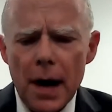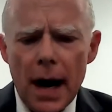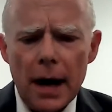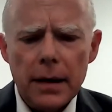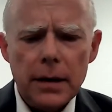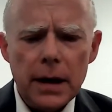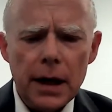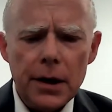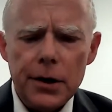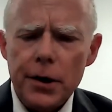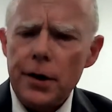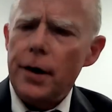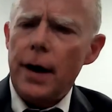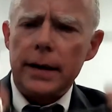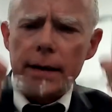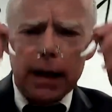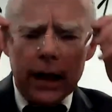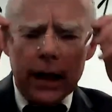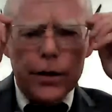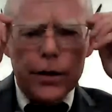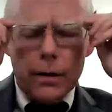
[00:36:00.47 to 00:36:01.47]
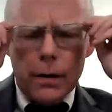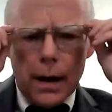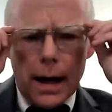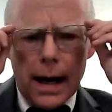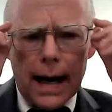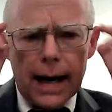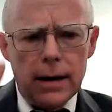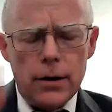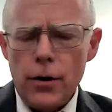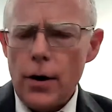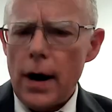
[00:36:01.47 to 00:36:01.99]
I think, you know, I think you're
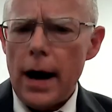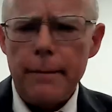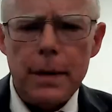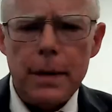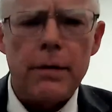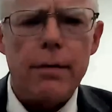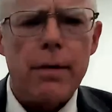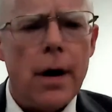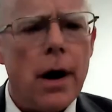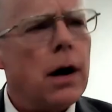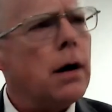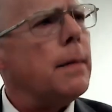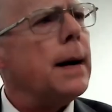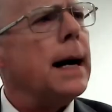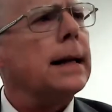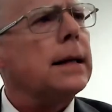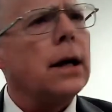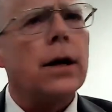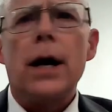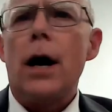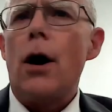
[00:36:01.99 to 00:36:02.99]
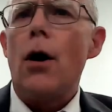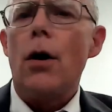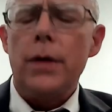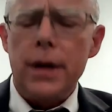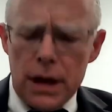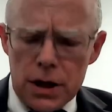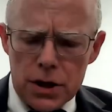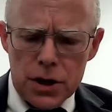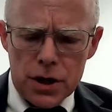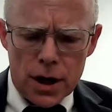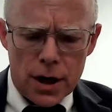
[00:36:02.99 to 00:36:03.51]
right. You know, I've been wrong about that all
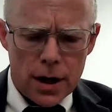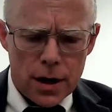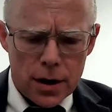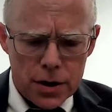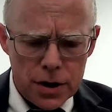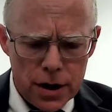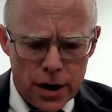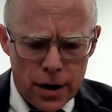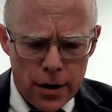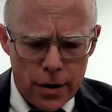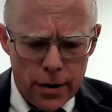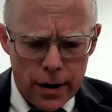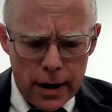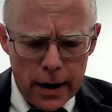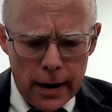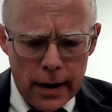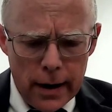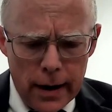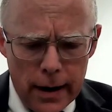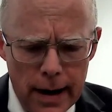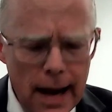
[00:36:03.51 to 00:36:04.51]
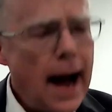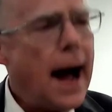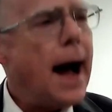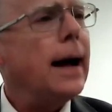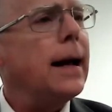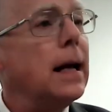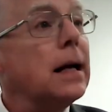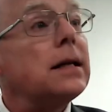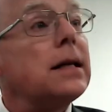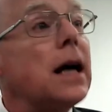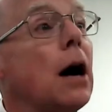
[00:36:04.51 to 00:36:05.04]
these years, you know. Yeah, I
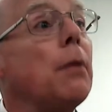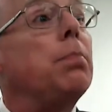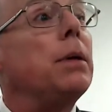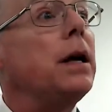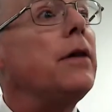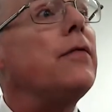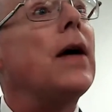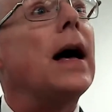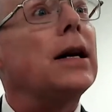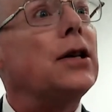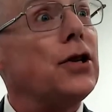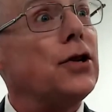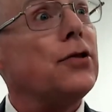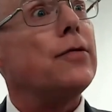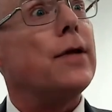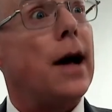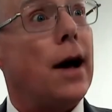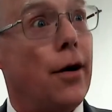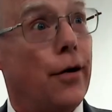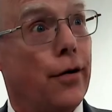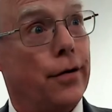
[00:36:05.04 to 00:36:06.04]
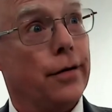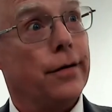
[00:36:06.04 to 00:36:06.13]
guess I'll believe that too now.